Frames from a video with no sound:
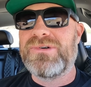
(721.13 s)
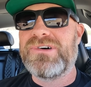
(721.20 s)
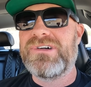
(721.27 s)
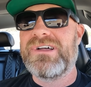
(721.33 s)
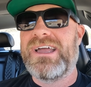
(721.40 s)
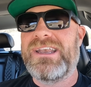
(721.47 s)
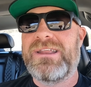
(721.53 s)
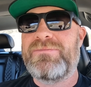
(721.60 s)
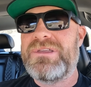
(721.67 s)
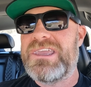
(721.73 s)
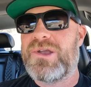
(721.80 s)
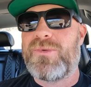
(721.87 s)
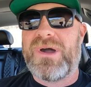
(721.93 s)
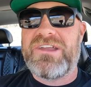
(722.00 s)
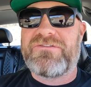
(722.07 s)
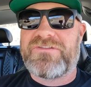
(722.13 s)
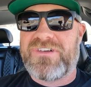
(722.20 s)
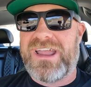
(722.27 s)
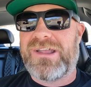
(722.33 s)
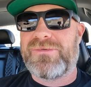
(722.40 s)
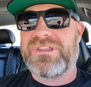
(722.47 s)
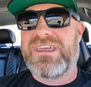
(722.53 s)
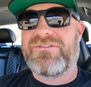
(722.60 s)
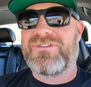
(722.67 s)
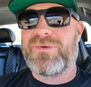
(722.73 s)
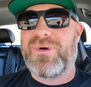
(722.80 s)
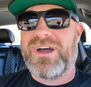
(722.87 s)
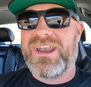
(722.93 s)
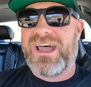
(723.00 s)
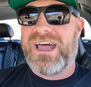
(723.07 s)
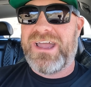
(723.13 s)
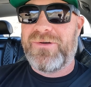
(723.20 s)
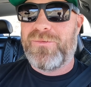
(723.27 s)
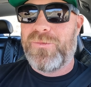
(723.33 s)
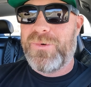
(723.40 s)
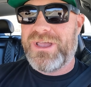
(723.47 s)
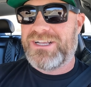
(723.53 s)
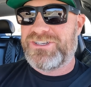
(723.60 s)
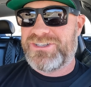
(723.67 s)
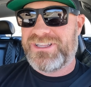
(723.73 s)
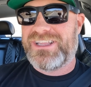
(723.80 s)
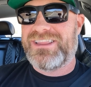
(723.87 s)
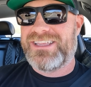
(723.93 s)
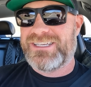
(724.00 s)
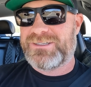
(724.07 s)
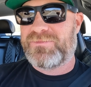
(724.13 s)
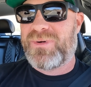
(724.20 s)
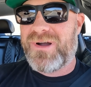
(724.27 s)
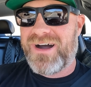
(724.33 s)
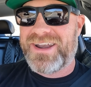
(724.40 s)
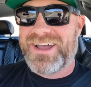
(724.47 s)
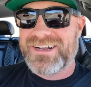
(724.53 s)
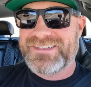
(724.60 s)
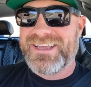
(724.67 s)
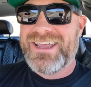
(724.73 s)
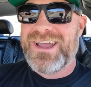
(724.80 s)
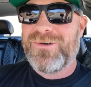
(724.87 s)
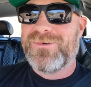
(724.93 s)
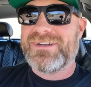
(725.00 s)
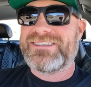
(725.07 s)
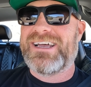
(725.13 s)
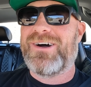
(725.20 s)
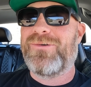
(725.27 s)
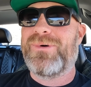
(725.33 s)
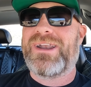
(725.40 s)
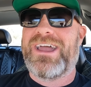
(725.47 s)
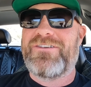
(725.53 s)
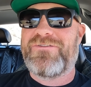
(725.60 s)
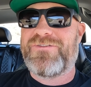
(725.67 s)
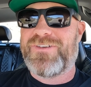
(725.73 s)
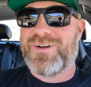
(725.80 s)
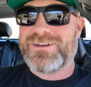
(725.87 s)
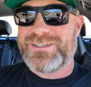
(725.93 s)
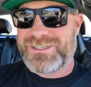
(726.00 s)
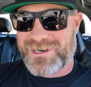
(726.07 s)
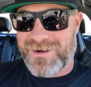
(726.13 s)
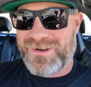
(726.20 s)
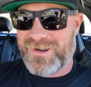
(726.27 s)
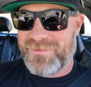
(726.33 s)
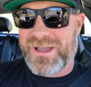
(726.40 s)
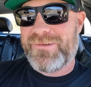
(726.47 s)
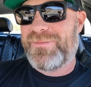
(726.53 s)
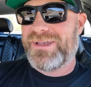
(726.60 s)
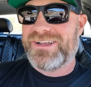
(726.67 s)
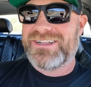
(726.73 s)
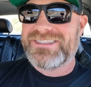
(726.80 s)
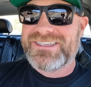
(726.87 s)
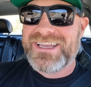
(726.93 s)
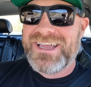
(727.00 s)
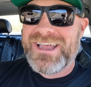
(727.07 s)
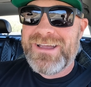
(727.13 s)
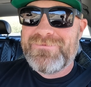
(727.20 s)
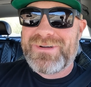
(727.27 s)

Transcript: cool, and to be quite frank with everyone, I wish that this product was out when I first started my build,